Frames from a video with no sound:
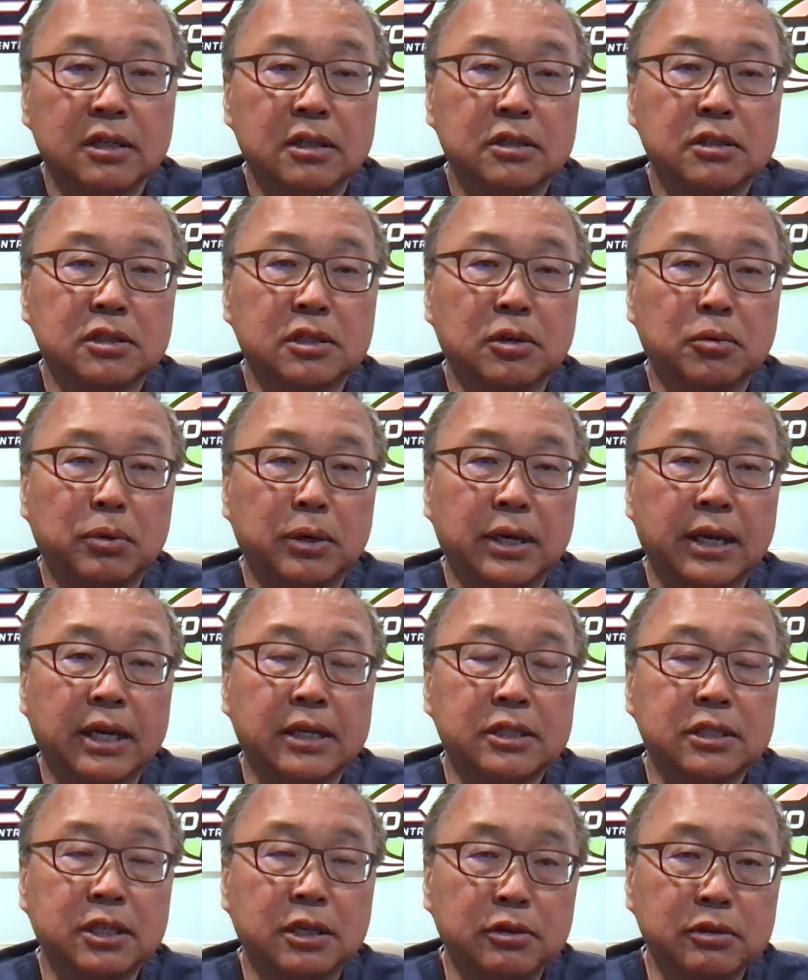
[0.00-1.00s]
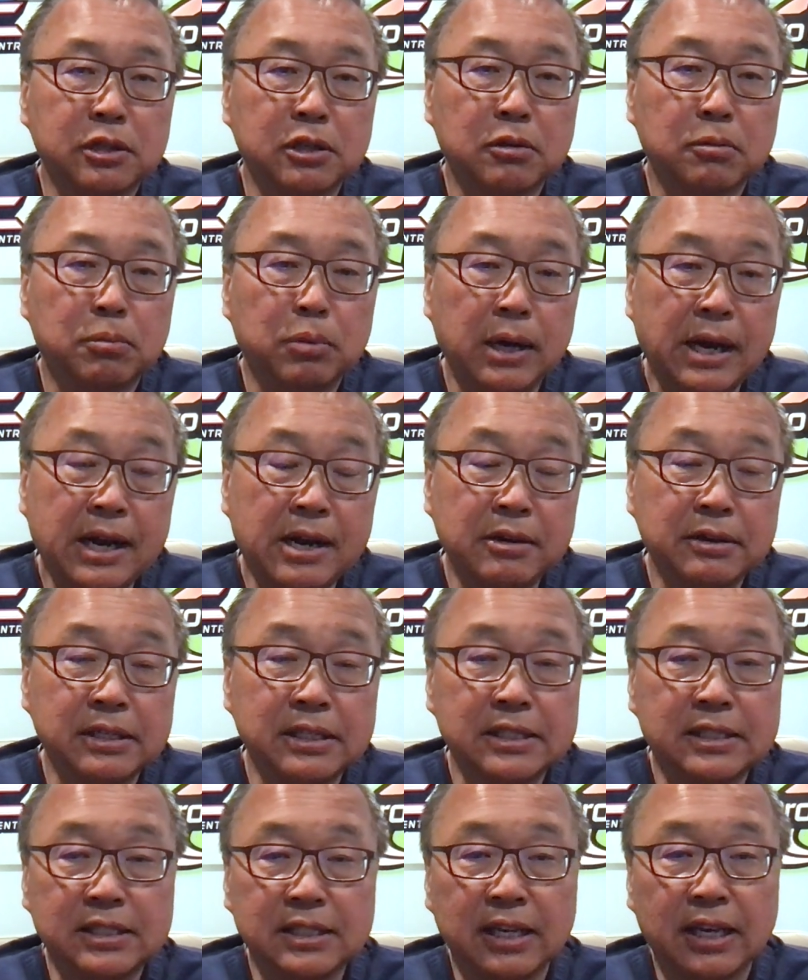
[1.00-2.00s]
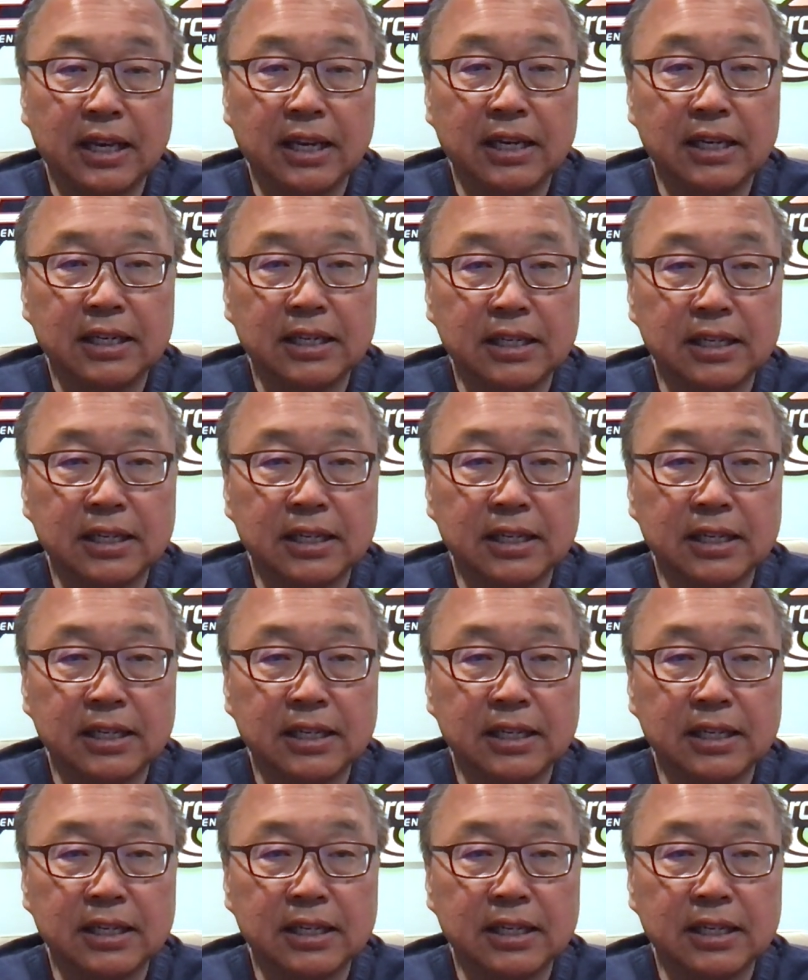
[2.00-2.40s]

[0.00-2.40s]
So what Antonio Brown is saying